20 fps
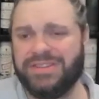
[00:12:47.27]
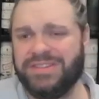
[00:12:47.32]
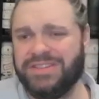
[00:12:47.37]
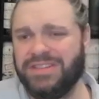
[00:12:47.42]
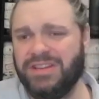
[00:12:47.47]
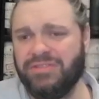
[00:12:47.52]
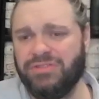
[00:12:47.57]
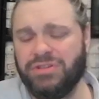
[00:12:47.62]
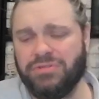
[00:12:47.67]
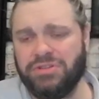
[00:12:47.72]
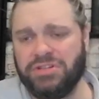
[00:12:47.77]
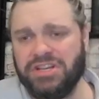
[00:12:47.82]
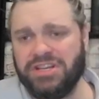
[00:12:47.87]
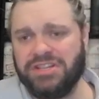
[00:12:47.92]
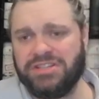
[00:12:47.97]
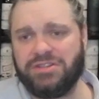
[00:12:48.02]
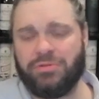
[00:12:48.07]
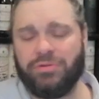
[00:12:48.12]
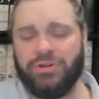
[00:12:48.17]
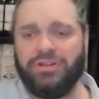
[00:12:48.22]
This gives you a
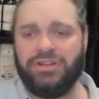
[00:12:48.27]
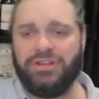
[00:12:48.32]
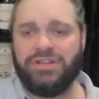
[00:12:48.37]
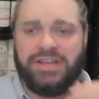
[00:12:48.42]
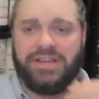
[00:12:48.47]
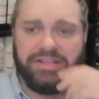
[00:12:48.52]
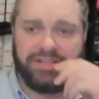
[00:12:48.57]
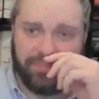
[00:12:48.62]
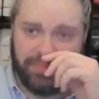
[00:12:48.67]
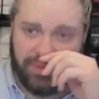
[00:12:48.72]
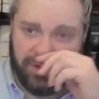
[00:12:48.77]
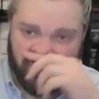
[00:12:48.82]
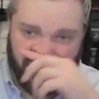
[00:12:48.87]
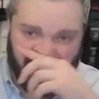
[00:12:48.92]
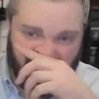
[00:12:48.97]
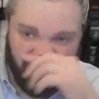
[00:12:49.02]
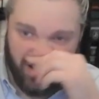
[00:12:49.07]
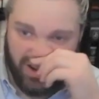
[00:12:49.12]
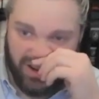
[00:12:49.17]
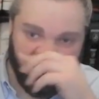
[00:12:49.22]
chance to really taste some of their
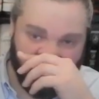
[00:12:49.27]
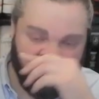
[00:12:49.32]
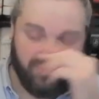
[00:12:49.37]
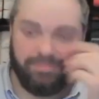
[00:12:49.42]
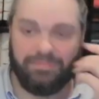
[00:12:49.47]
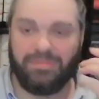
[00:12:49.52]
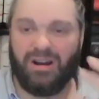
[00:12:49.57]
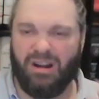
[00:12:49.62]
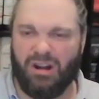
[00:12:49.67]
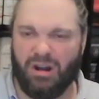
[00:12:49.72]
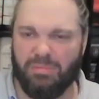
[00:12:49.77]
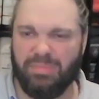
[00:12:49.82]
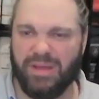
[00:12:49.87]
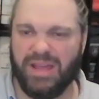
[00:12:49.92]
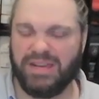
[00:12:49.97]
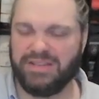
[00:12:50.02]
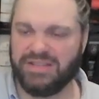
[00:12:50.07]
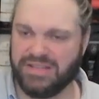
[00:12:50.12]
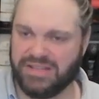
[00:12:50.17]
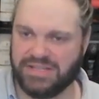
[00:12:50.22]
young
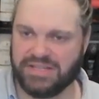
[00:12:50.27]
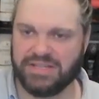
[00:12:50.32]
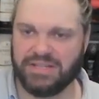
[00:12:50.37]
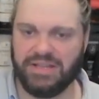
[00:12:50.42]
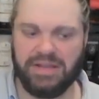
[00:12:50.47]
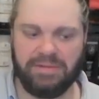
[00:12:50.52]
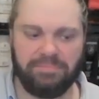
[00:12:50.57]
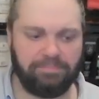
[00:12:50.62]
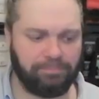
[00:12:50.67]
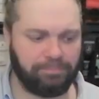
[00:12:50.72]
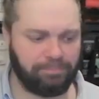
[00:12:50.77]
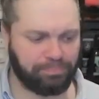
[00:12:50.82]
Ardbeg distillate.